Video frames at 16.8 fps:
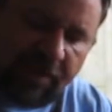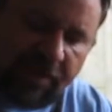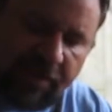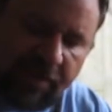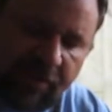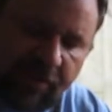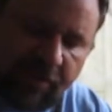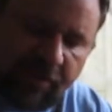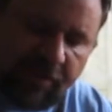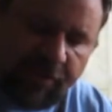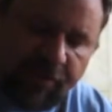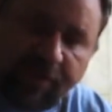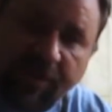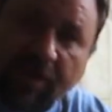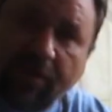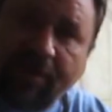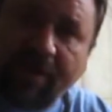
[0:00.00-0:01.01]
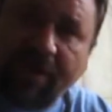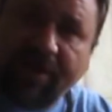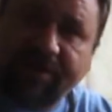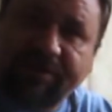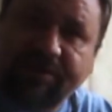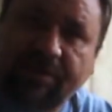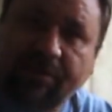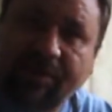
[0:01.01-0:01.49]
any air
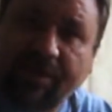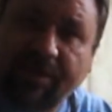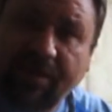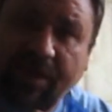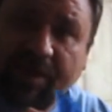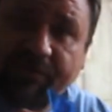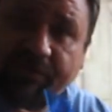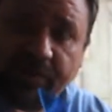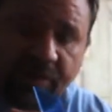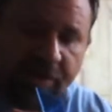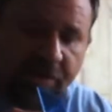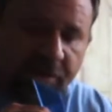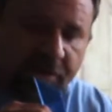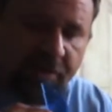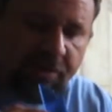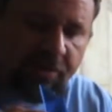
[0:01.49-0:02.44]
pockets that you might have in there.